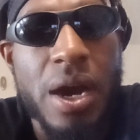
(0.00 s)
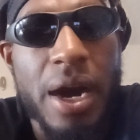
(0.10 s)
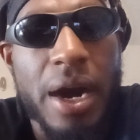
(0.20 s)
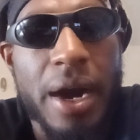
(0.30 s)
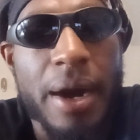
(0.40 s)

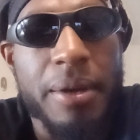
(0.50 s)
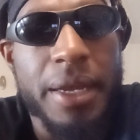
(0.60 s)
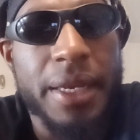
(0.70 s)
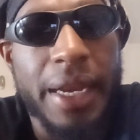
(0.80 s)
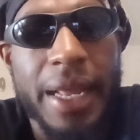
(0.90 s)
and
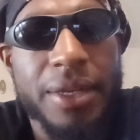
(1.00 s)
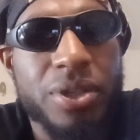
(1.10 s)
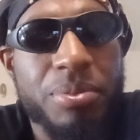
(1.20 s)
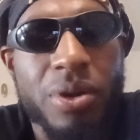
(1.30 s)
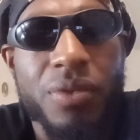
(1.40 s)
it ain't
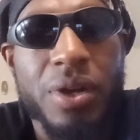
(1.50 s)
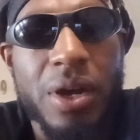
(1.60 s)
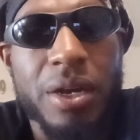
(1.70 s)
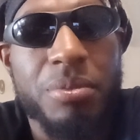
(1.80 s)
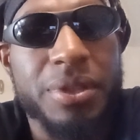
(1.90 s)
tripping over
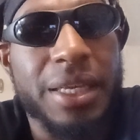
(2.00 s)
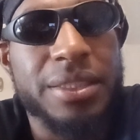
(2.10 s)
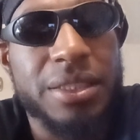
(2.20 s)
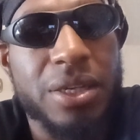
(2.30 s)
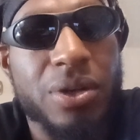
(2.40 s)
color. But they
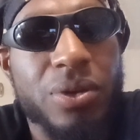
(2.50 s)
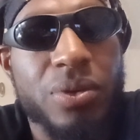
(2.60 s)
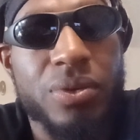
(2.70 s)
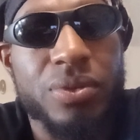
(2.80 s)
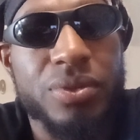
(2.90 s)

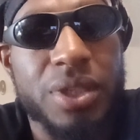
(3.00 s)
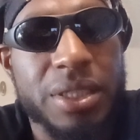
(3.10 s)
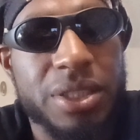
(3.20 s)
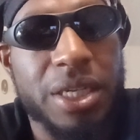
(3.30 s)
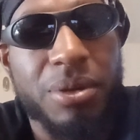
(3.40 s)
still,
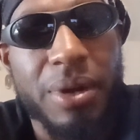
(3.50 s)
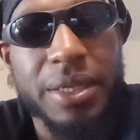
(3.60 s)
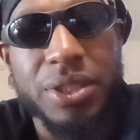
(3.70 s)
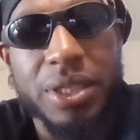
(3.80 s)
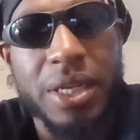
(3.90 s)
this
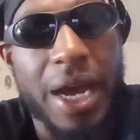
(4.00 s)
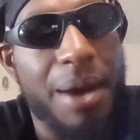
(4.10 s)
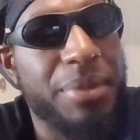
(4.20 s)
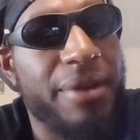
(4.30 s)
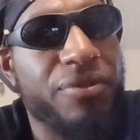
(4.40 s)
generation.
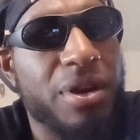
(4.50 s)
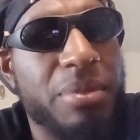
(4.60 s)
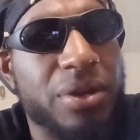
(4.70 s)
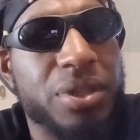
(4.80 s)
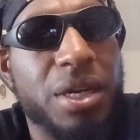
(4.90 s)
I'm not
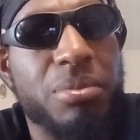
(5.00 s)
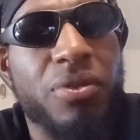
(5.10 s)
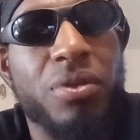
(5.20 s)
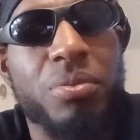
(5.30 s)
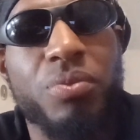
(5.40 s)
from out there,
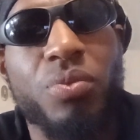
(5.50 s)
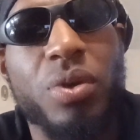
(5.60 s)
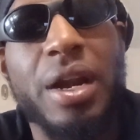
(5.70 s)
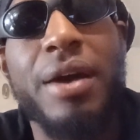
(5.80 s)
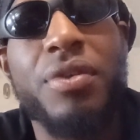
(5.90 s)
but from
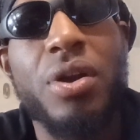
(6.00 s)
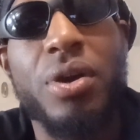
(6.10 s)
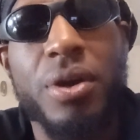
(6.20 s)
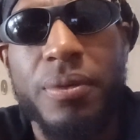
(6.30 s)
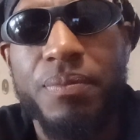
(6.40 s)
what I've
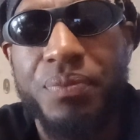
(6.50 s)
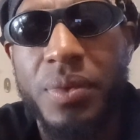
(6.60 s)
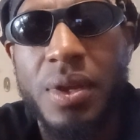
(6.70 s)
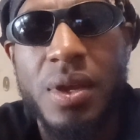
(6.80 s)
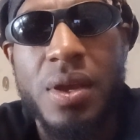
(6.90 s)
heard,
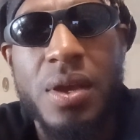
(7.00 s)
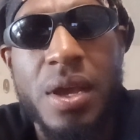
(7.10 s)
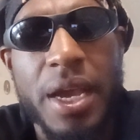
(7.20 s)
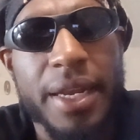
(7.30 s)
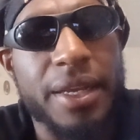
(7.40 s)

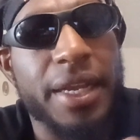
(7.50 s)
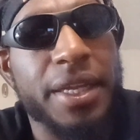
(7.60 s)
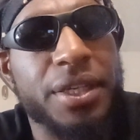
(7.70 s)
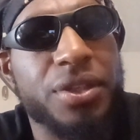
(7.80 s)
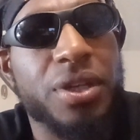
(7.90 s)

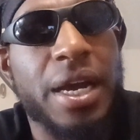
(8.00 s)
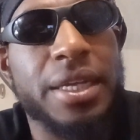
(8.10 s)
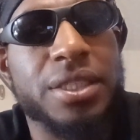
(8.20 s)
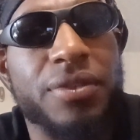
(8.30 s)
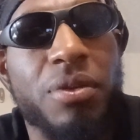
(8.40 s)
and you
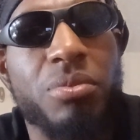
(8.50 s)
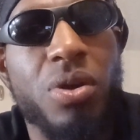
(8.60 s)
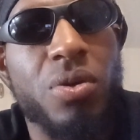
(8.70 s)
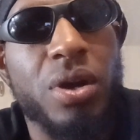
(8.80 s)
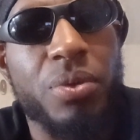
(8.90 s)
guys, if I'm
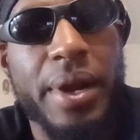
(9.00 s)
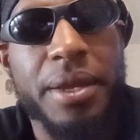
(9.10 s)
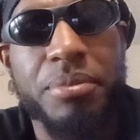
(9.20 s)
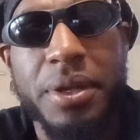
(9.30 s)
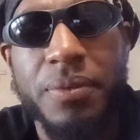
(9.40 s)
wrong,
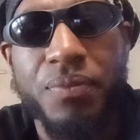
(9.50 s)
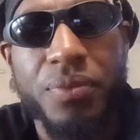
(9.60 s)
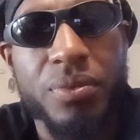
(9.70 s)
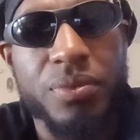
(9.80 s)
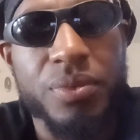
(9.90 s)
correct me.
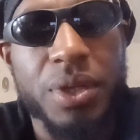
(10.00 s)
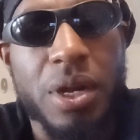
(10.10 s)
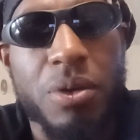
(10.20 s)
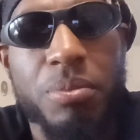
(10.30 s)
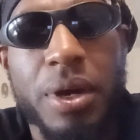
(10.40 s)

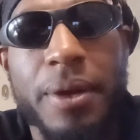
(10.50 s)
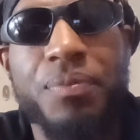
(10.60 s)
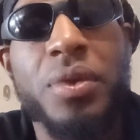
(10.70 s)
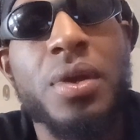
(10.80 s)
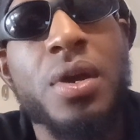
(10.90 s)

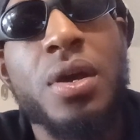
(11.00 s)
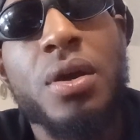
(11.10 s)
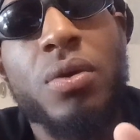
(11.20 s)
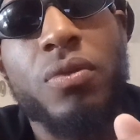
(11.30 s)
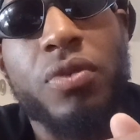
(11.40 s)
But
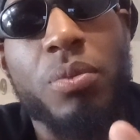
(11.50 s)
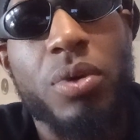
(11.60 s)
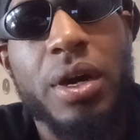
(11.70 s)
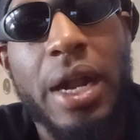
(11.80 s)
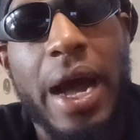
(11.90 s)
from
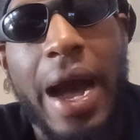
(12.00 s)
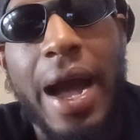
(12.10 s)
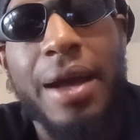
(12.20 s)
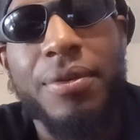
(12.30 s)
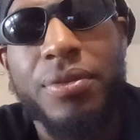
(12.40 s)
what
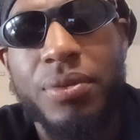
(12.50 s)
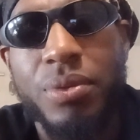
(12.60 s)
I've